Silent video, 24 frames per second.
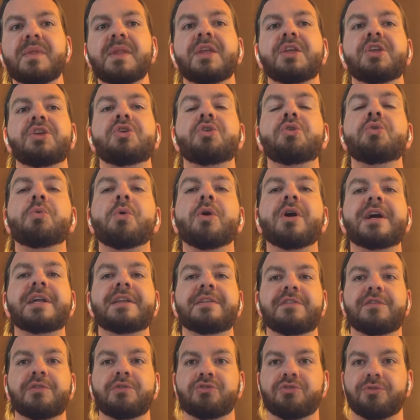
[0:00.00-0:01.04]
You
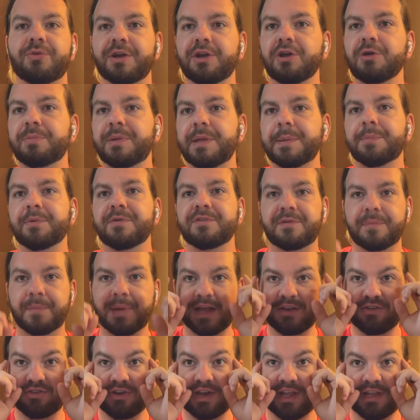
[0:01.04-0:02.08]
want to trigger people's
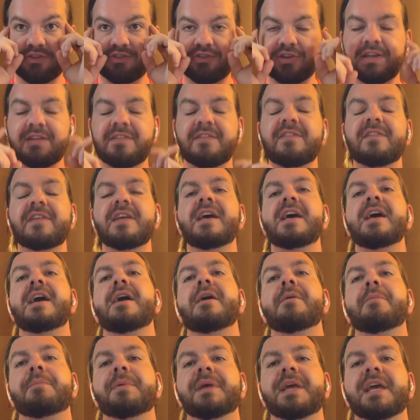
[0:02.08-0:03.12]
imaginations
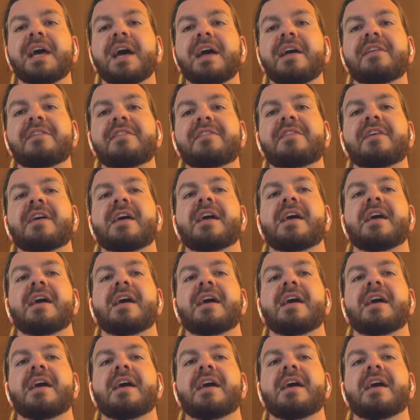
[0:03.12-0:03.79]
because